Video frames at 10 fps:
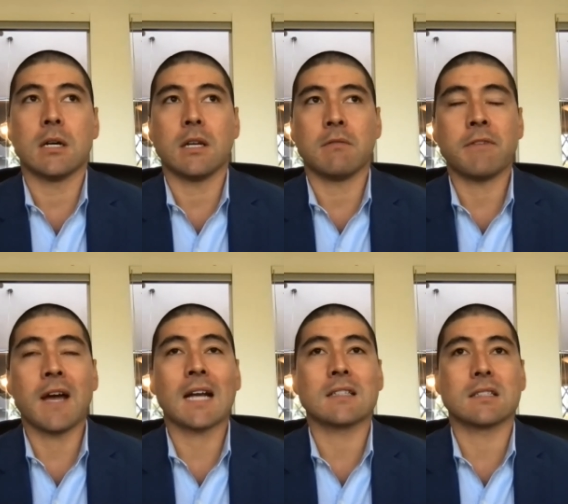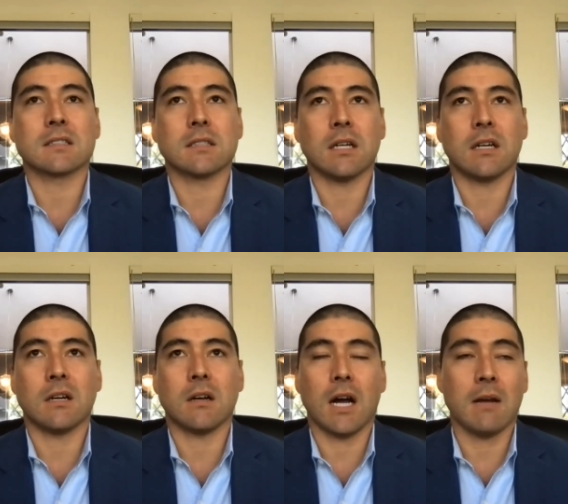In fact,
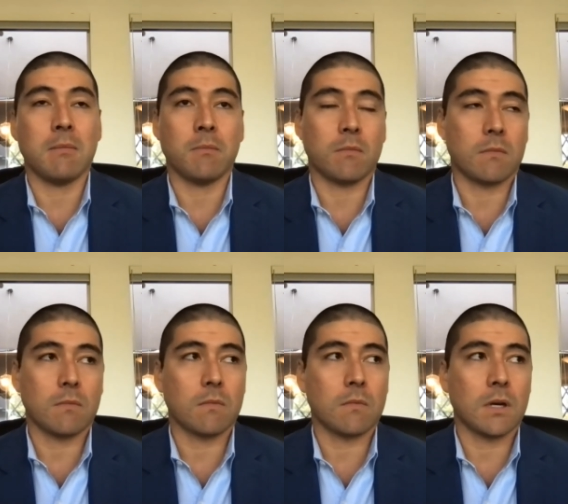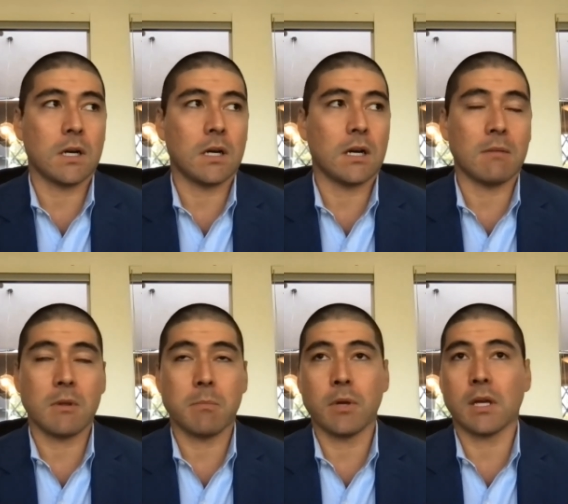I'm
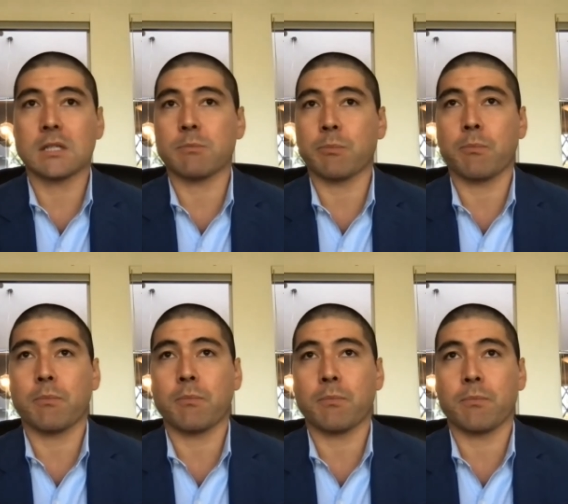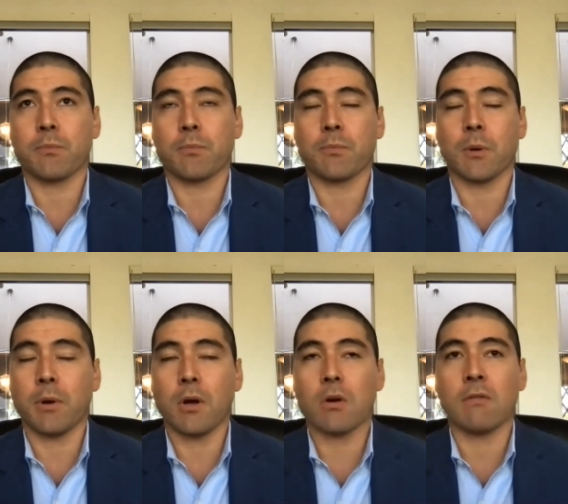the biggest
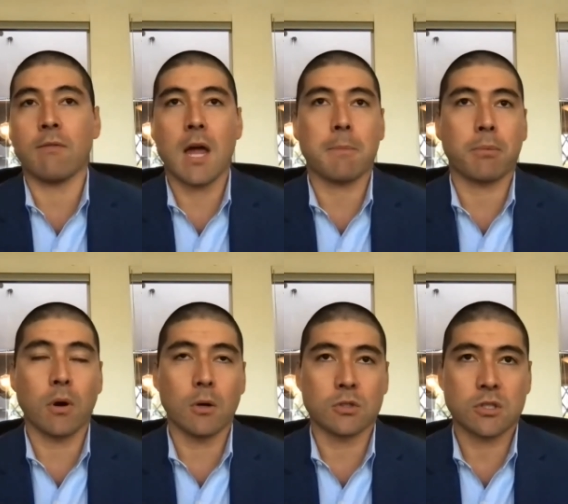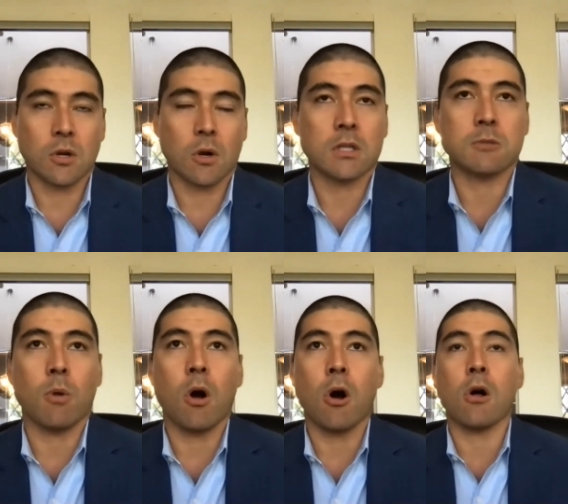proponent of that approach, starting
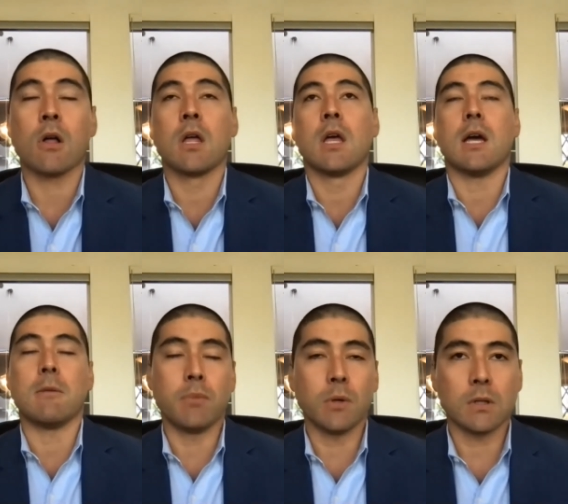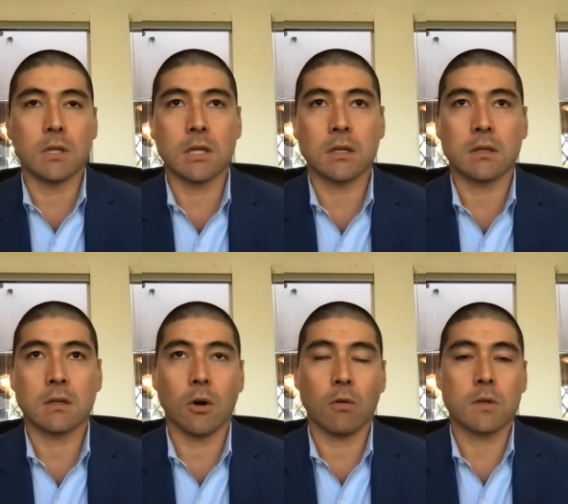small and building
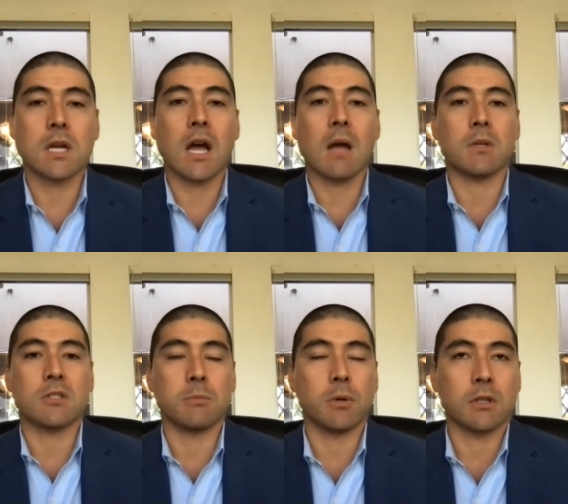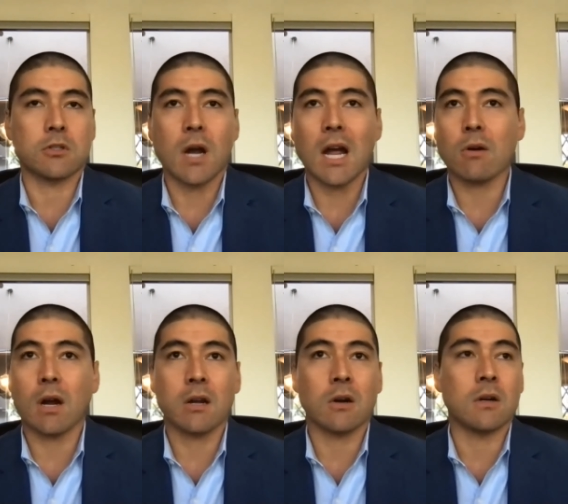over time as you build a track
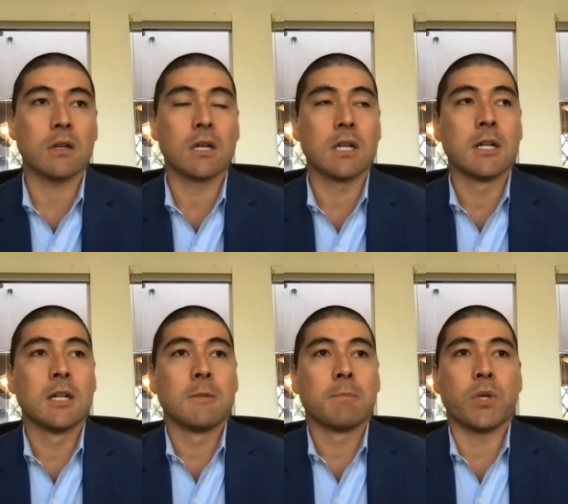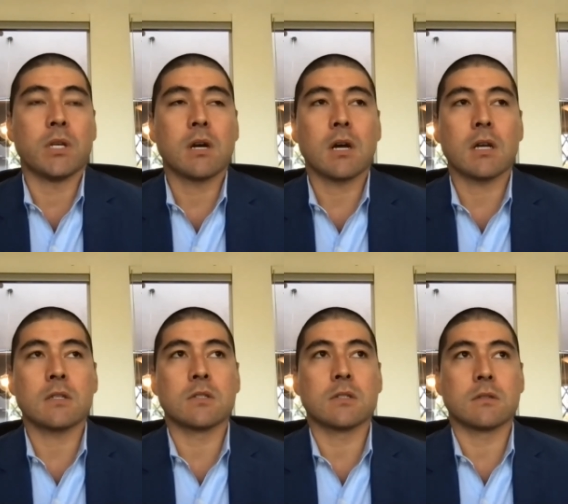record,
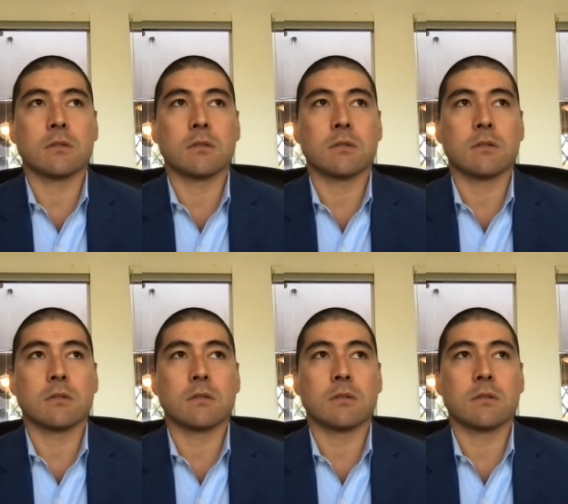because